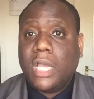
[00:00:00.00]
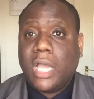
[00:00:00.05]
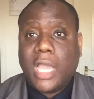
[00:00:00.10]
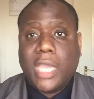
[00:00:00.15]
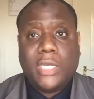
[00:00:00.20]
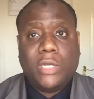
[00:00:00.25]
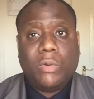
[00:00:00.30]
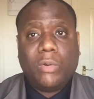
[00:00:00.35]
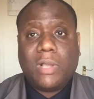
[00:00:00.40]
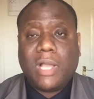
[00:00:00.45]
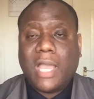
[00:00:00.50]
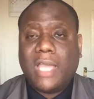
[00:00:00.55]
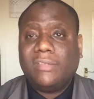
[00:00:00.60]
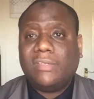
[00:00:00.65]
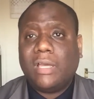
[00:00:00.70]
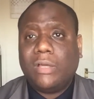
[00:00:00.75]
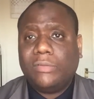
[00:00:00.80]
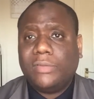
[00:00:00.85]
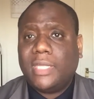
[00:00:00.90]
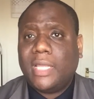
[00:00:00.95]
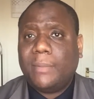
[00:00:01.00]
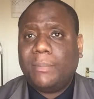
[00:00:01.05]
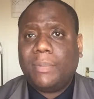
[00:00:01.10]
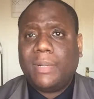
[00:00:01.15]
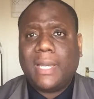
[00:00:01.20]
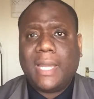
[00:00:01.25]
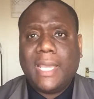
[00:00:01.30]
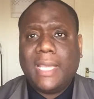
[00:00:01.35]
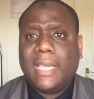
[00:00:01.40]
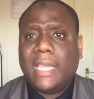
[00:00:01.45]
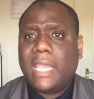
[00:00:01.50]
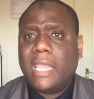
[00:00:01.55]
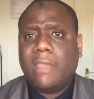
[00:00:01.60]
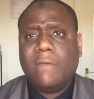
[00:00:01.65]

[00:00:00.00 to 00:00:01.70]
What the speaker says: I know guys out there playing